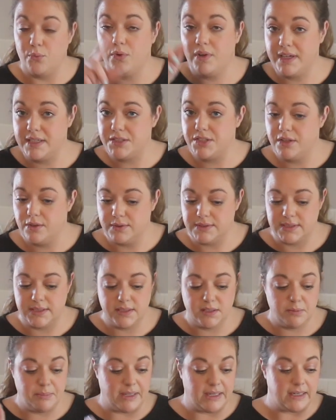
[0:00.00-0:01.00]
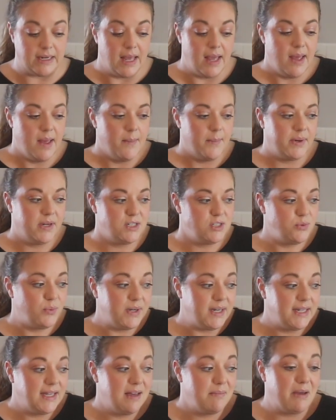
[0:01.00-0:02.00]
We'll get to those in a little bit, but I just
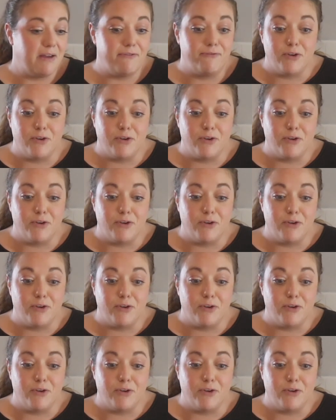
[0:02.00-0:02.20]
wanted to get my